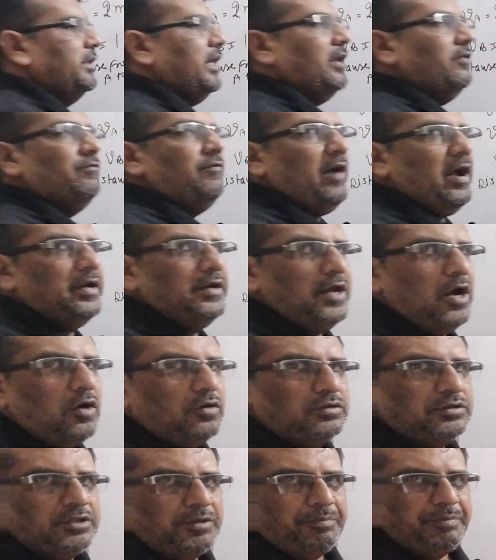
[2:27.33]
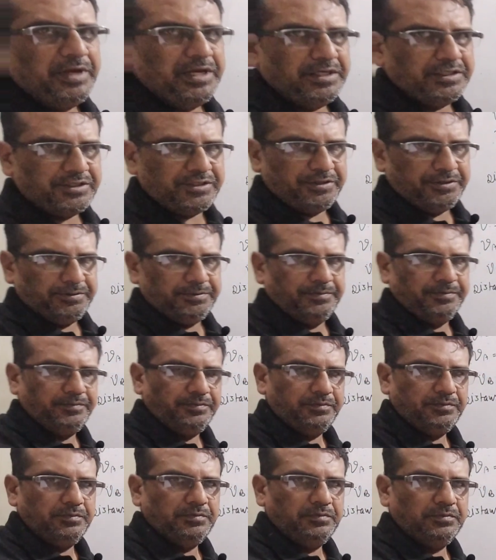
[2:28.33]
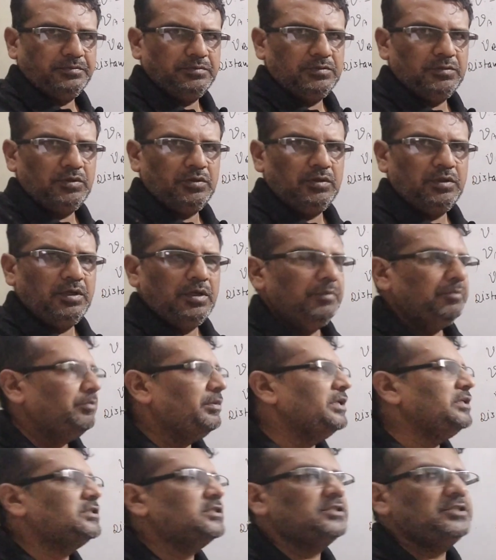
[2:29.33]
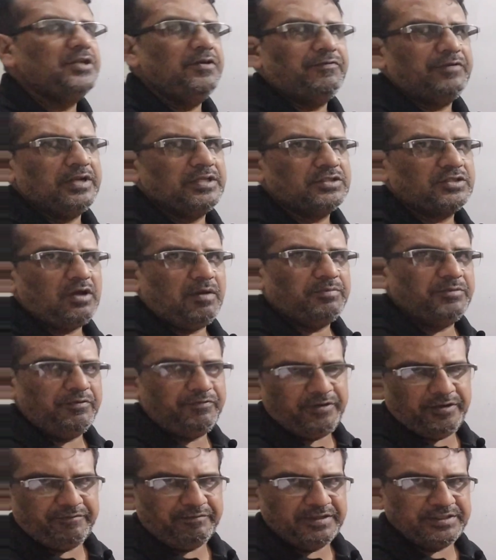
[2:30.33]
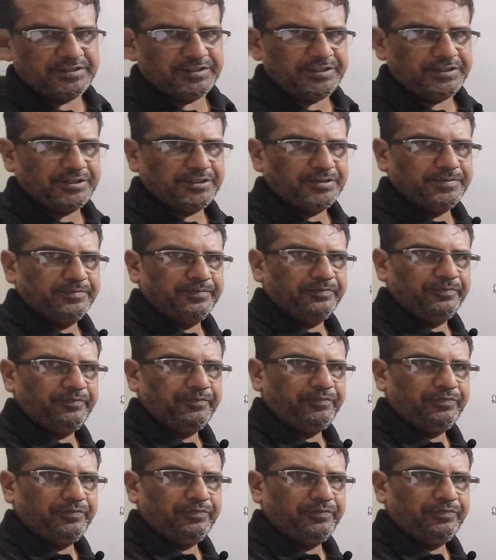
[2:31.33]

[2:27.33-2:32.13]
then find out the beat. Means difference of the frequencies.